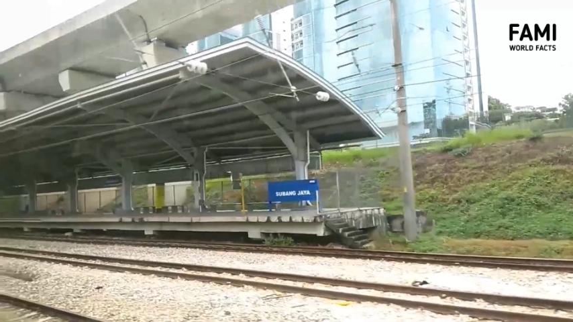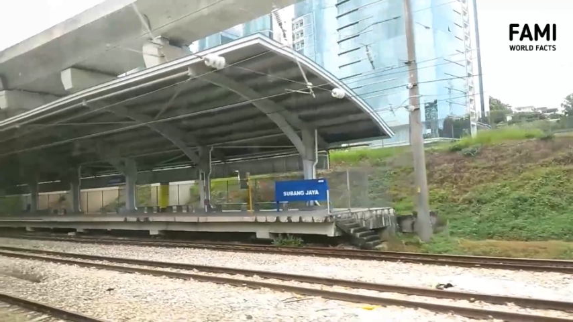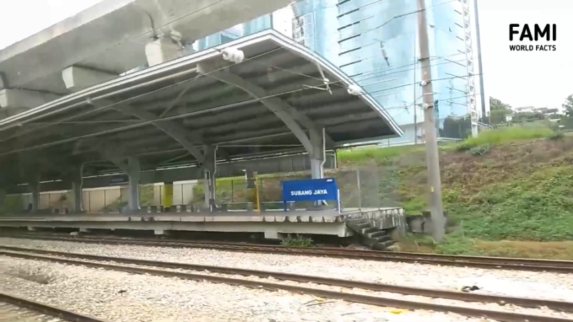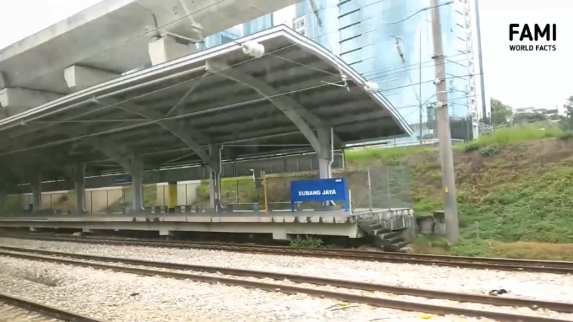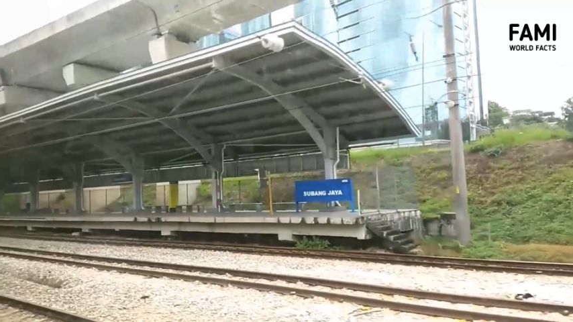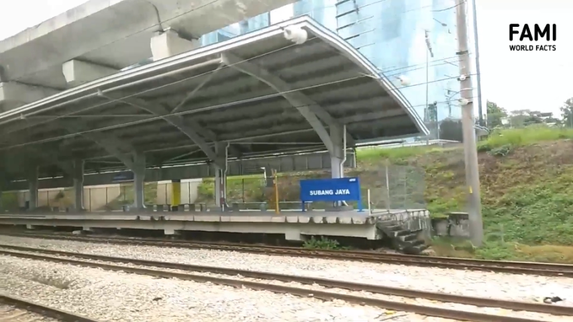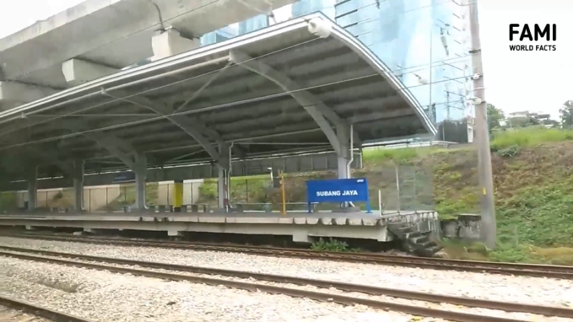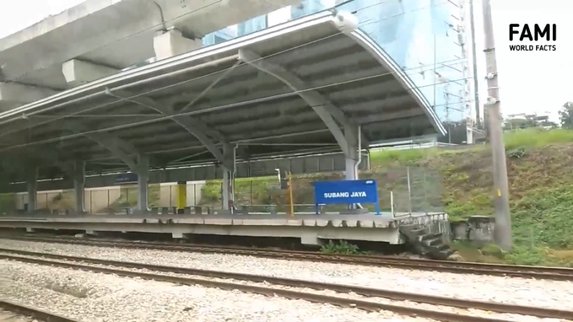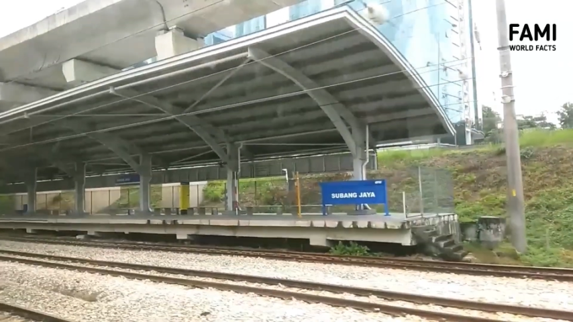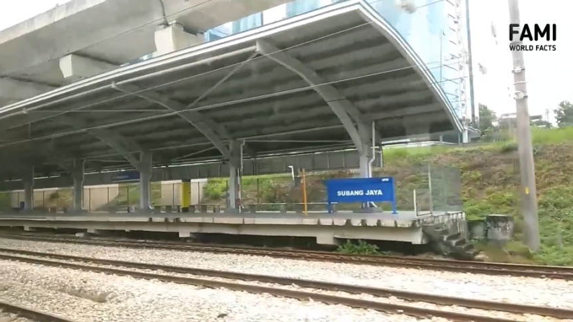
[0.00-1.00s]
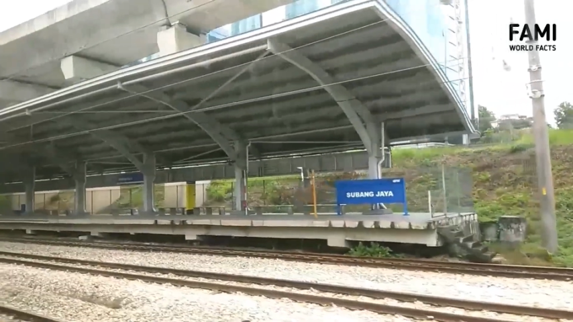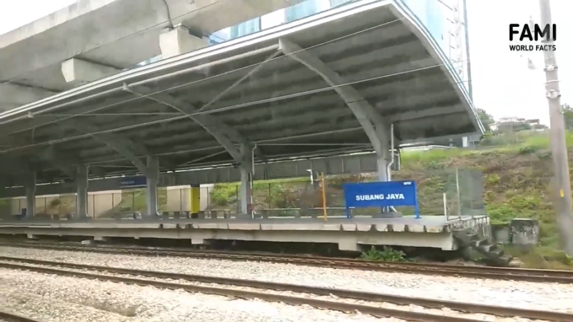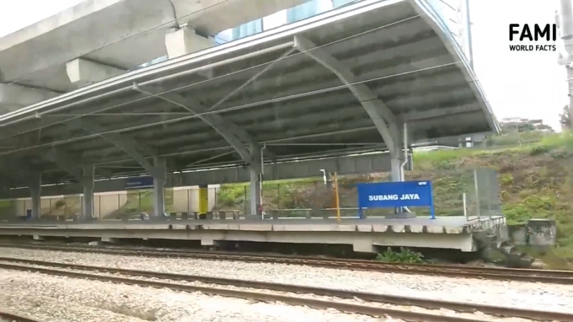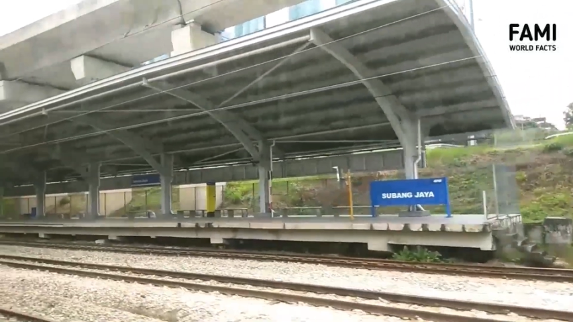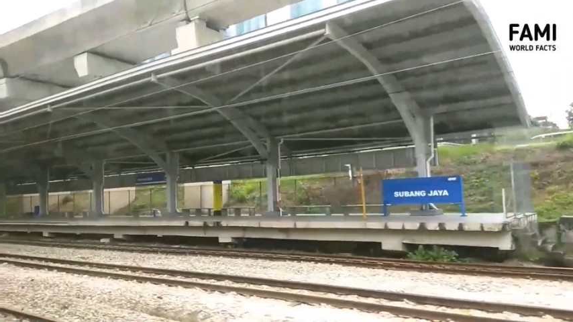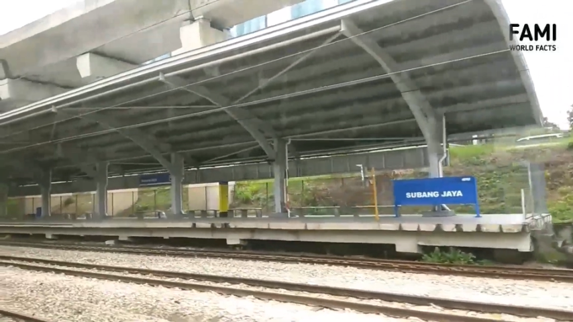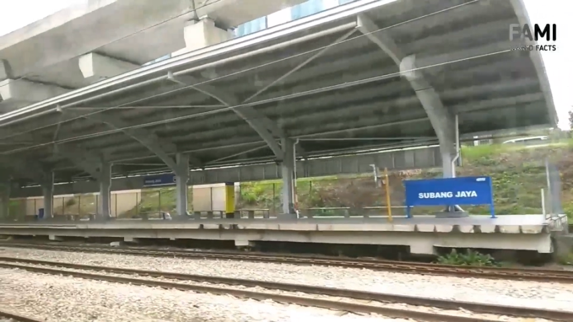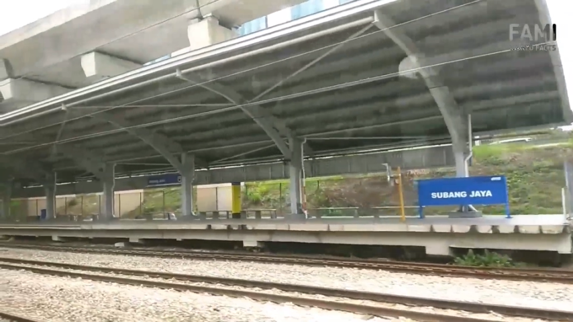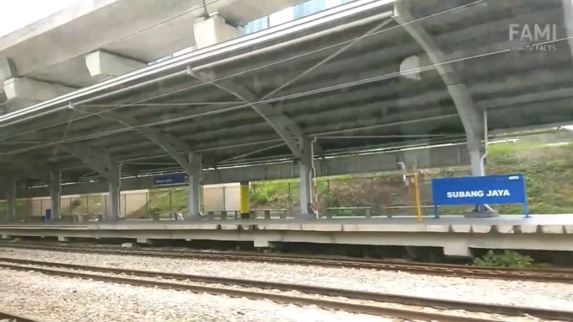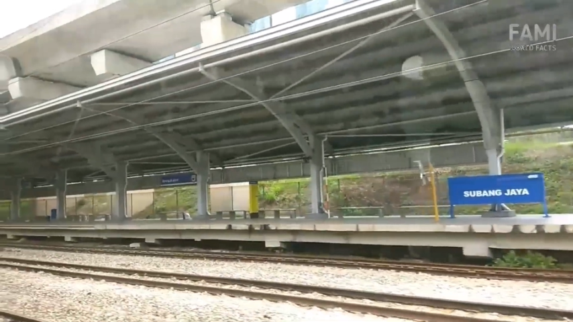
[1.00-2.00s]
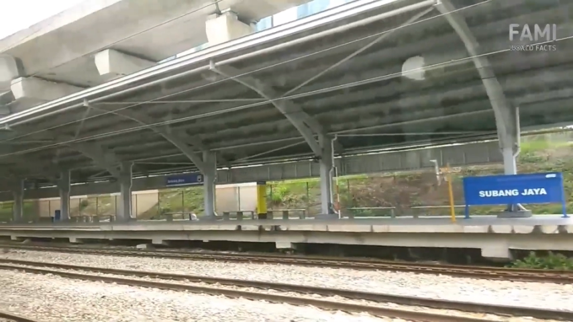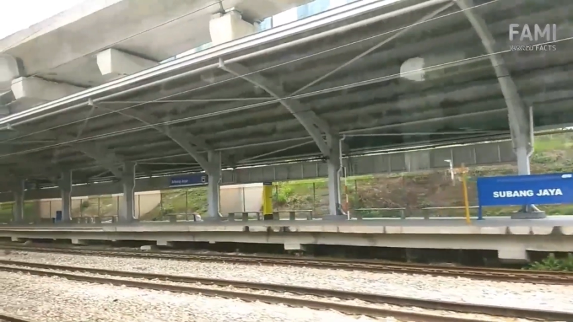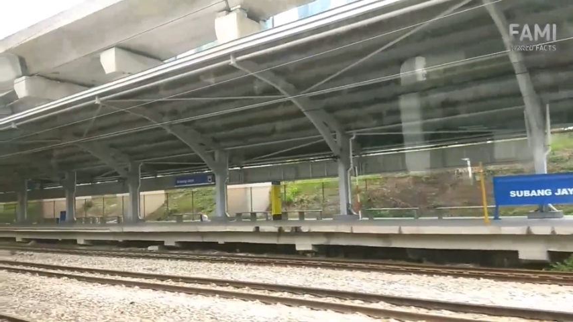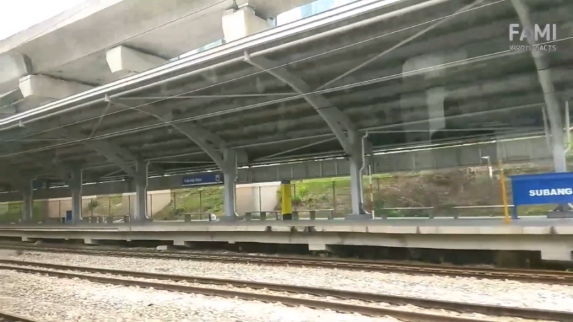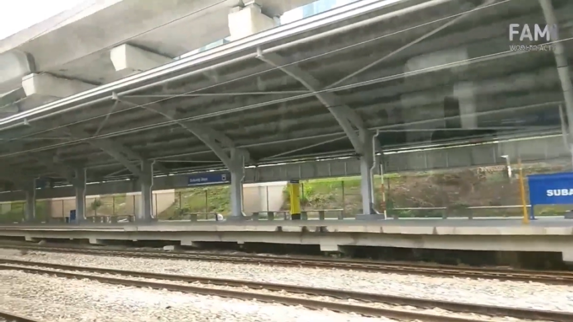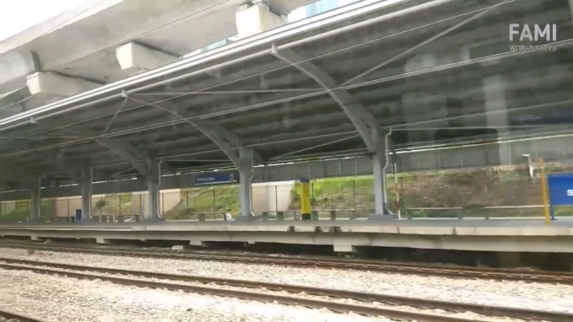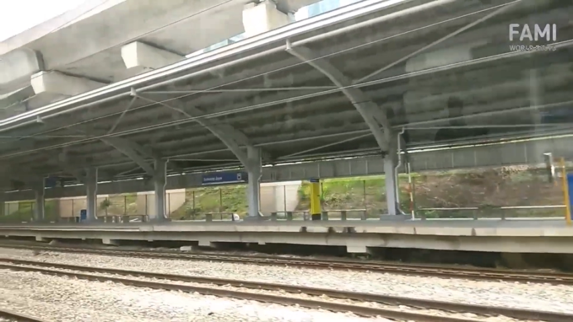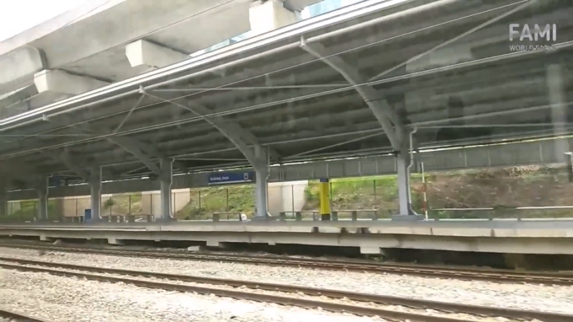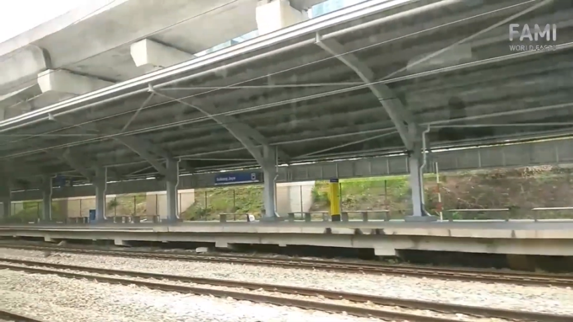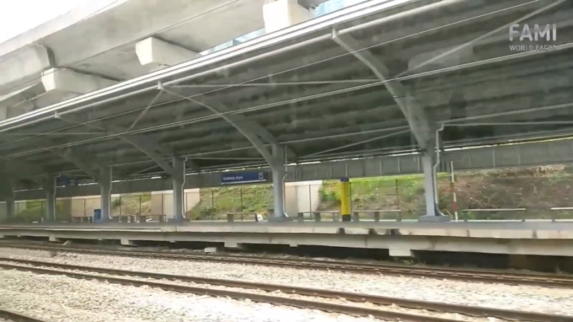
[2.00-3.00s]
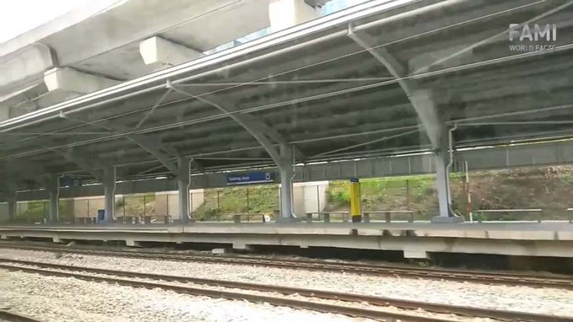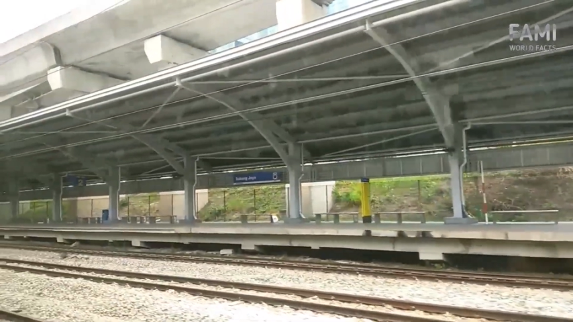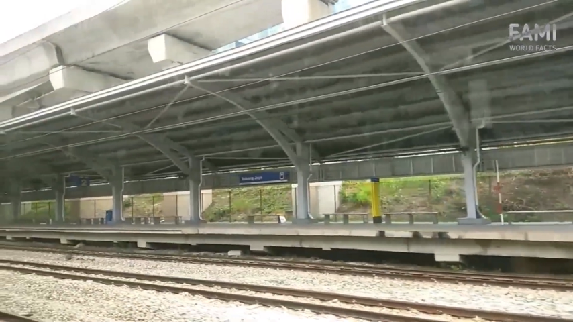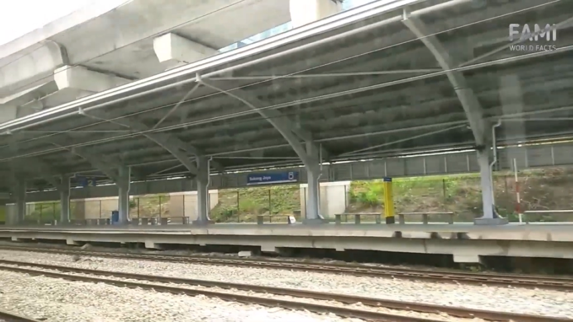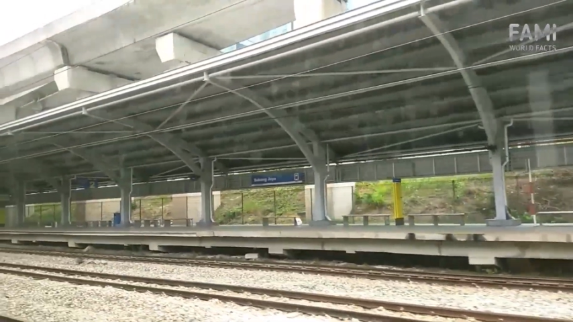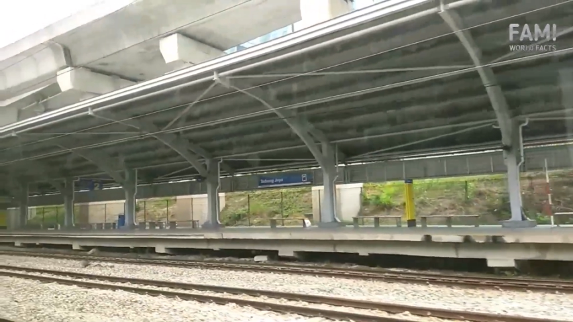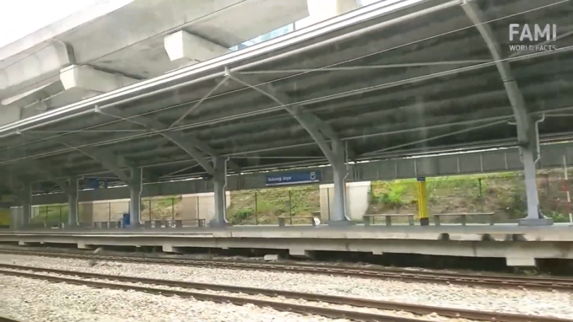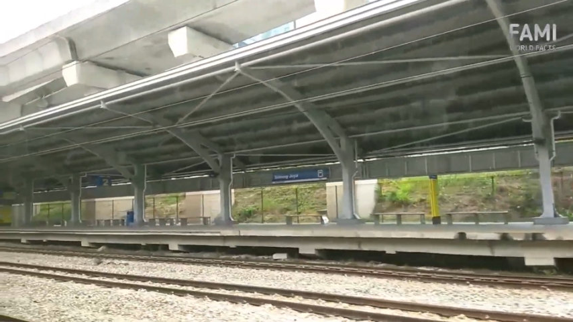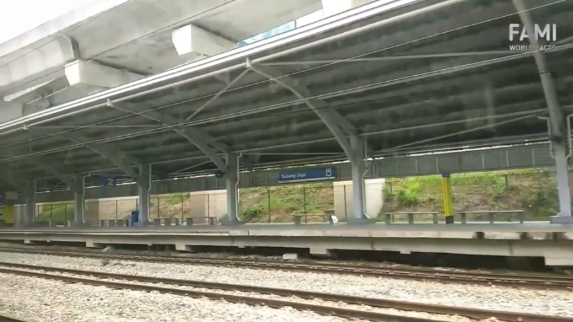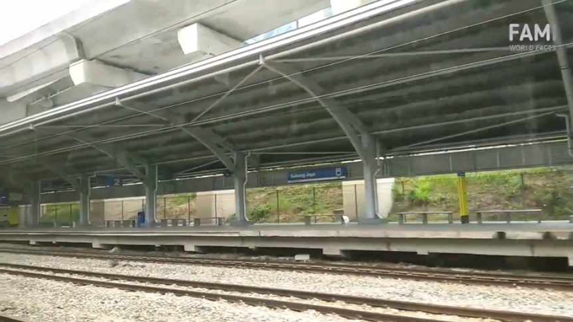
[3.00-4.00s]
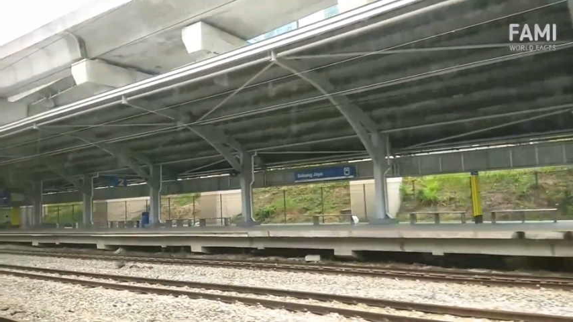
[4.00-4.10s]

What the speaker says: [unreadable: no face in view]